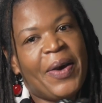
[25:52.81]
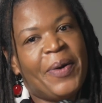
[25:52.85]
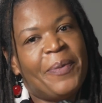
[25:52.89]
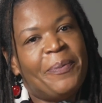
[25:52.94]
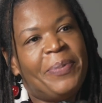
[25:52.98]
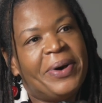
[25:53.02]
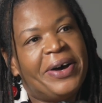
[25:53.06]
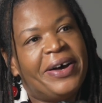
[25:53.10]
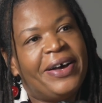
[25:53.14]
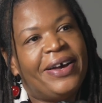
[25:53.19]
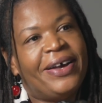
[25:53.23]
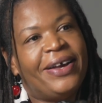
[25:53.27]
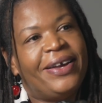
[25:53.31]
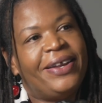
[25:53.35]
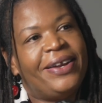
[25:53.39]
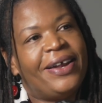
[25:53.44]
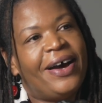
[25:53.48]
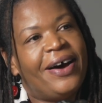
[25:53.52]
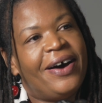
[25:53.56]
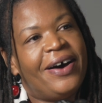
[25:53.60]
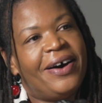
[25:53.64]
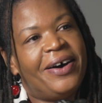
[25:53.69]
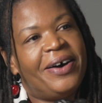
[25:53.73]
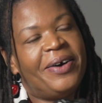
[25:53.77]
but
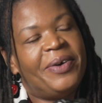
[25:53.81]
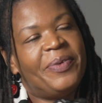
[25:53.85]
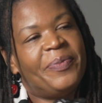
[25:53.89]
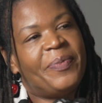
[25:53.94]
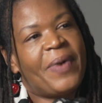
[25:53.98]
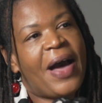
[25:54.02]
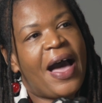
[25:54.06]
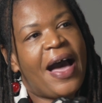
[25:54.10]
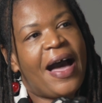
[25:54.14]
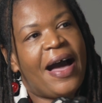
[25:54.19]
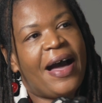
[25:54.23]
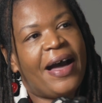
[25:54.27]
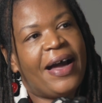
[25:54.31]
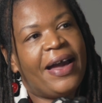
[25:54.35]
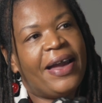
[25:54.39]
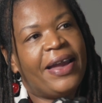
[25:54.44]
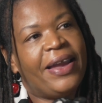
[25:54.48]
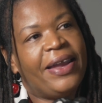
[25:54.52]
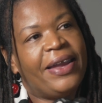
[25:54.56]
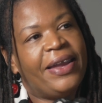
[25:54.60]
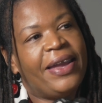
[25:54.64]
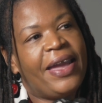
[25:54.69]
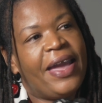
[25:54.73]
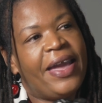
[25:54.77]

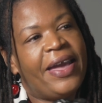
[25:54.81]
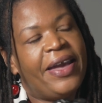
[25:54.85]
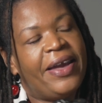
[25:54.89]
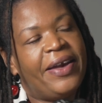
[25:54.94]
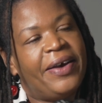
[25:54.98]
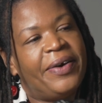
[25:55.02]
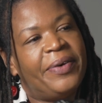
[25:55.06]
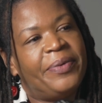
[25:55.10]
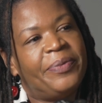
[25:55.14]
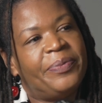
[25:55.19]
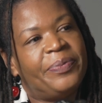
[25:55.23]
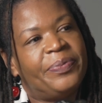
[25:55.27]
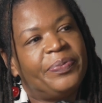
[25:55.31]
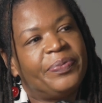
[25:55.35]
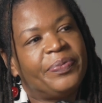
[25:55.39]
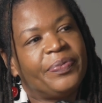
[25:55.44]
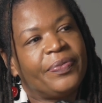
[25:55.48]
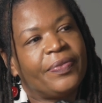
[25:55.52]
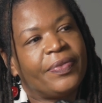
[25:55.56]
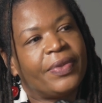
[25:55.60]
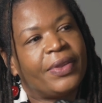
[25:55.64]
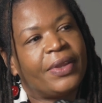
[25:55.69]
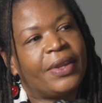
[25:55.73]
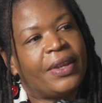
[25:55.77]
I am
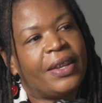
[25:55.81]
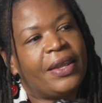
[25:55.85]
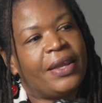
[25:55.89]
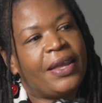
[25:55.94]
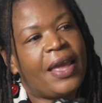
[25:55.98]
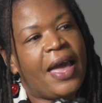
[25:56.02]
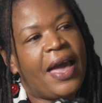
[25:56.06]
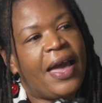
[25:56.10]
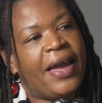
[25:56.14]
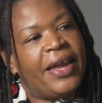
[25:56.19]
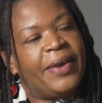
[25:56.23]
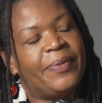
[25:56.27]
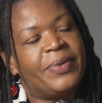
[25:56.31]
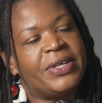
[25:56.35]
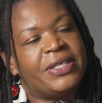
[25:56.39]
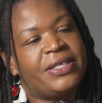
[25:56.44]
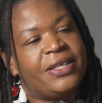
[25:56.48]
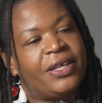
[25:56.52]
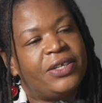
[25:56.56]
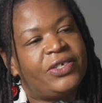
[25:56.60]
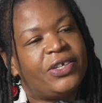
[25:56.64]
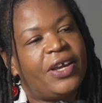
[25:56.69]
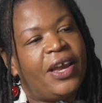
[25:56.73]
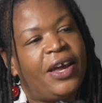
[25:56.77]
in
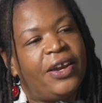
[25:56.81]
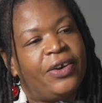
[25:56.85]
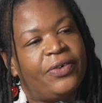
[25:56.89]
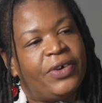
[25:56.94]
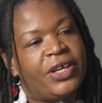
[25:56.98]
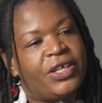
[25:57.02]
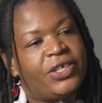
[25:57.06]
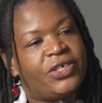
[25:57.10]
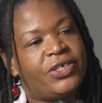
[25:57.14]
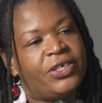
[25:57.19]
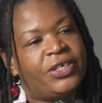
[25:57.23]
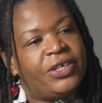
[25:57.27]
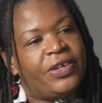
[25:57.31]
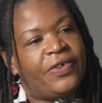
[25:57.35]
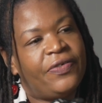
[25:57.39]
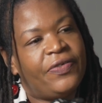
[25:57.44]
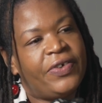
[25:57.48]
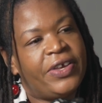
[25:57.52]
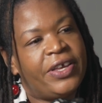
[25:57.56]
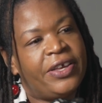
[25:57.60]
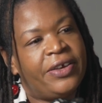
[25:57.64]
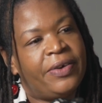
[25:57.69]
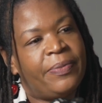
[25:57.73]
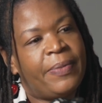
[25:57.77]
such adoration of
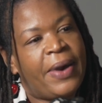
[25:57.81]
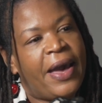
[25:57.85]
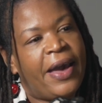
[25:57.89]
him.